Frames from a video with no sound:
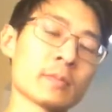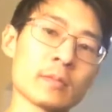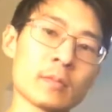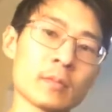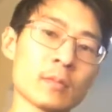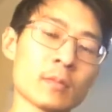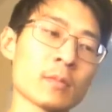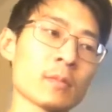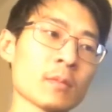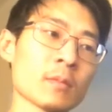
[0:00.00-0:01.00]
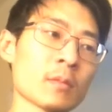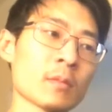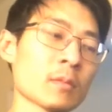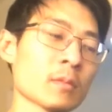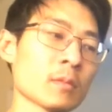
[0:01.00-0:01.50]

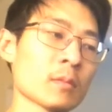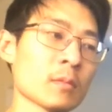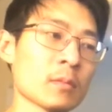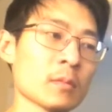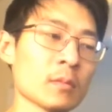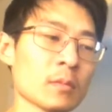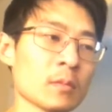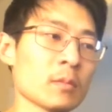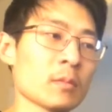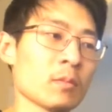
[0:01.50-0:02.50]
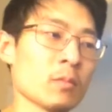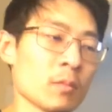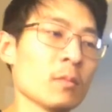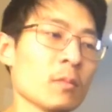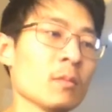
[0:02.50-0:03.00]

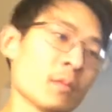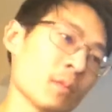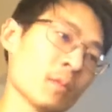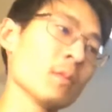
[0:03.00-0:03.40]
Nothing is said.